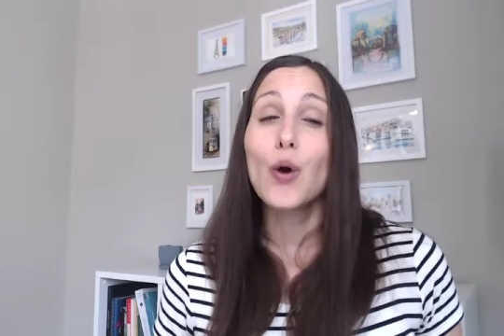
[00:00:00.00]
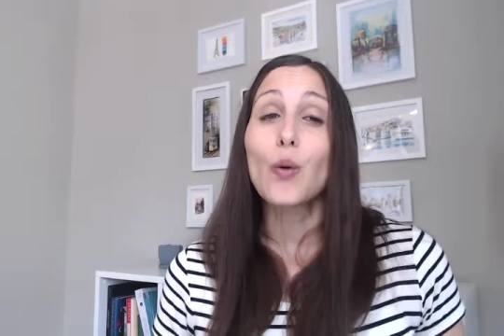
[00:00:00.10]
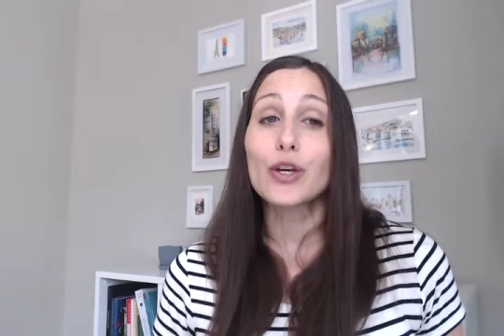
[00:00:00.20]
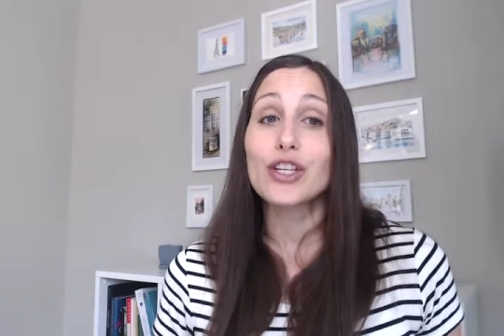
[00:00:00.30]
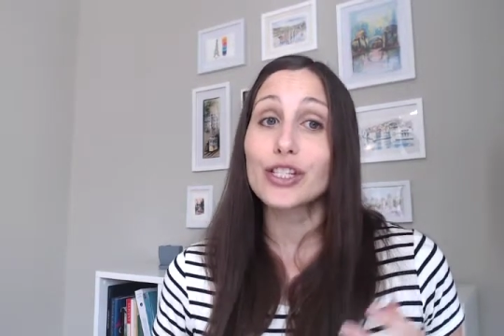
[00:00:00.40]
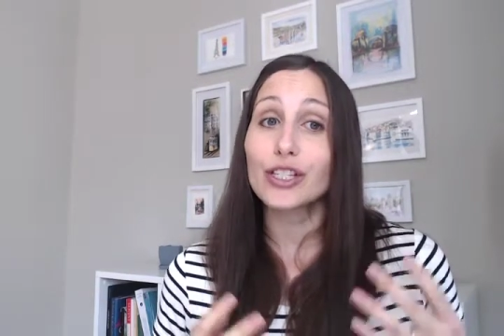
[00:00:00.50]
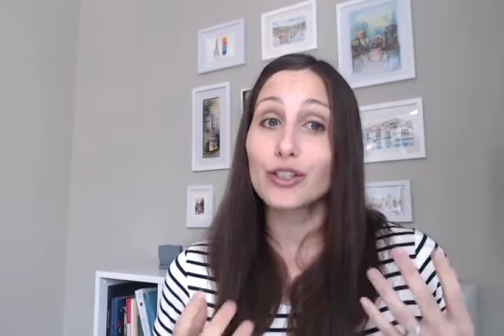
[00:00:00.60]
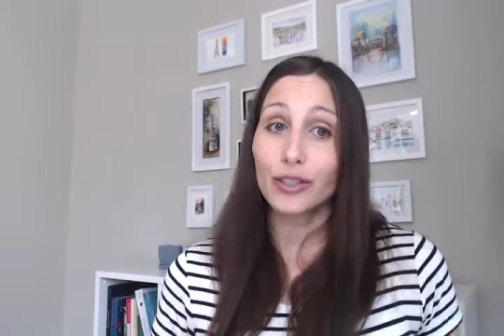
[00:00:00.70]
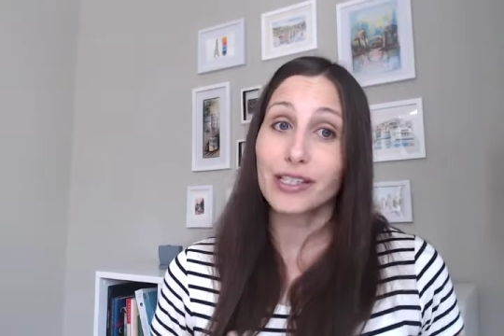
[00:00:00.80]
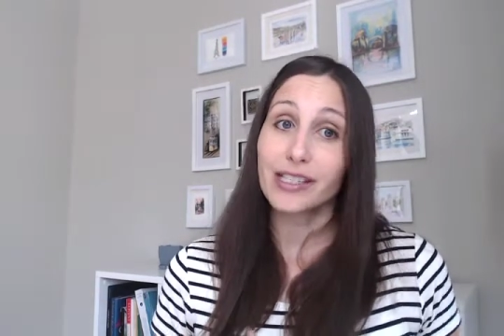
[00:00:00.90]
which is
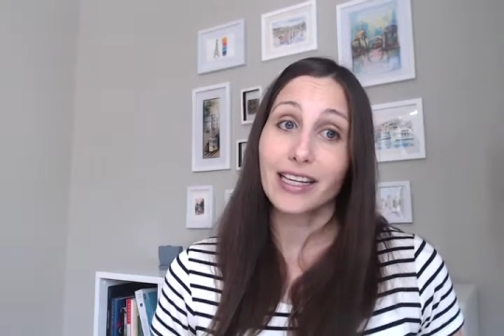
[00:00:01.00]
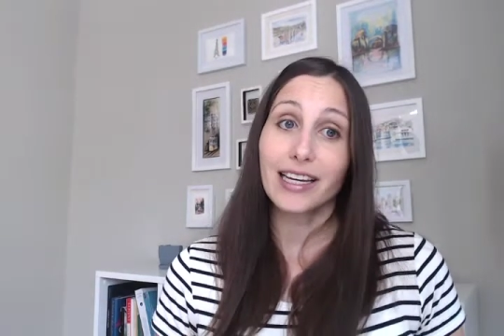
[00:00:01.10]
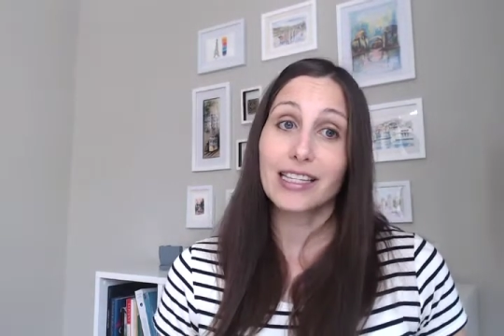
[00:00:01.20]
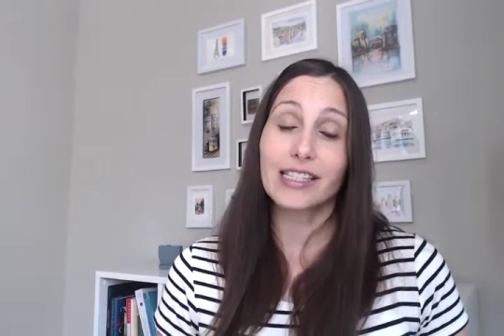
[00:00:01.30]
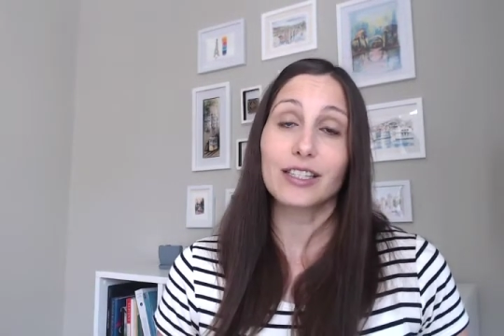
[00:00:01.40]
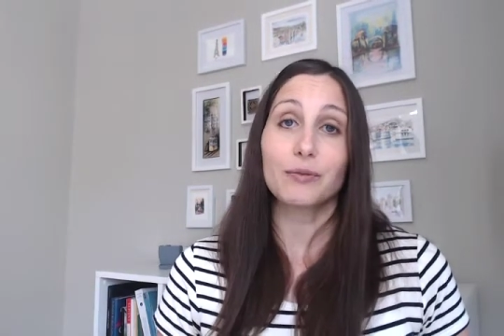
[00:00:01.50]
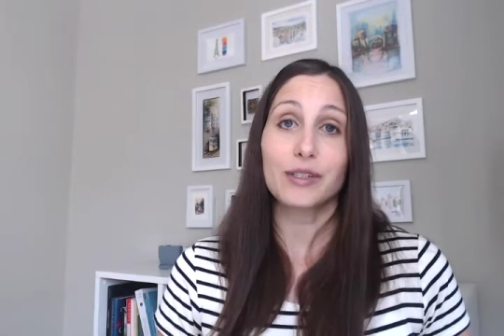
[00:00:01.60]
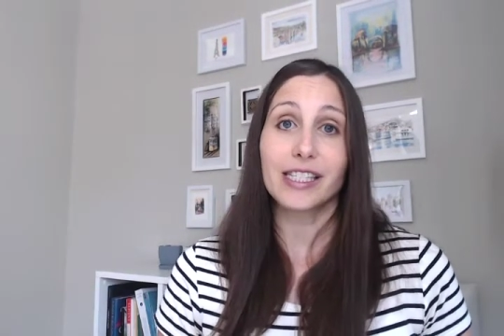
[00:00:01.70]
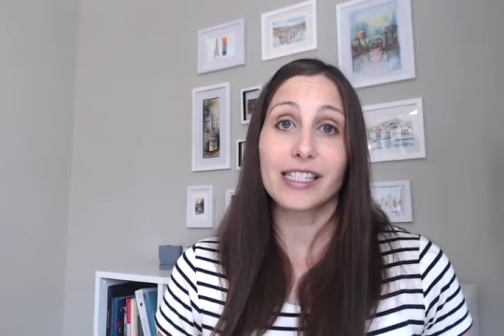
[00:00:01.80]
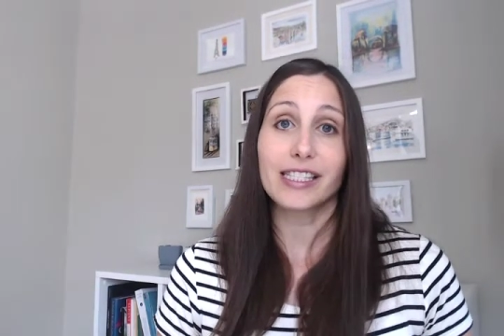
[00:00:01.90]
intrinsic insulin
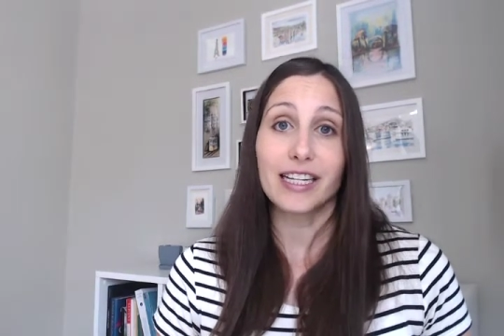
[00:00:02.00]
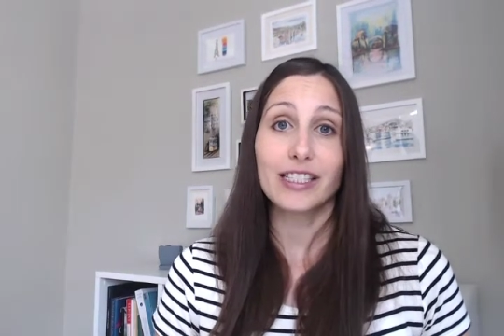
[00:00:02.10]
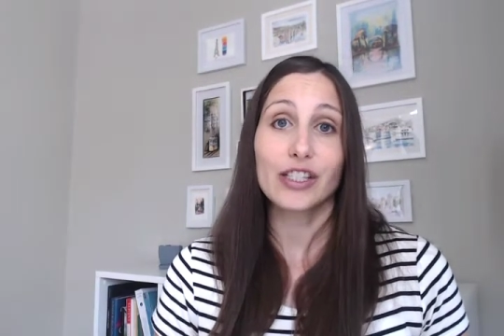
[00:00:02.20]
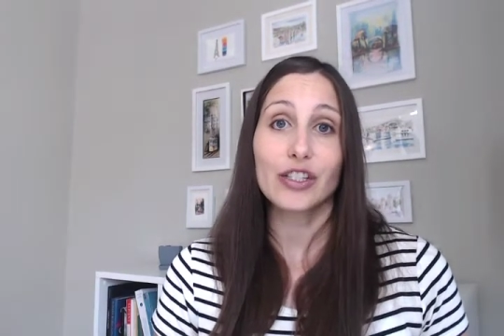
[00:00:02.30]
resistance.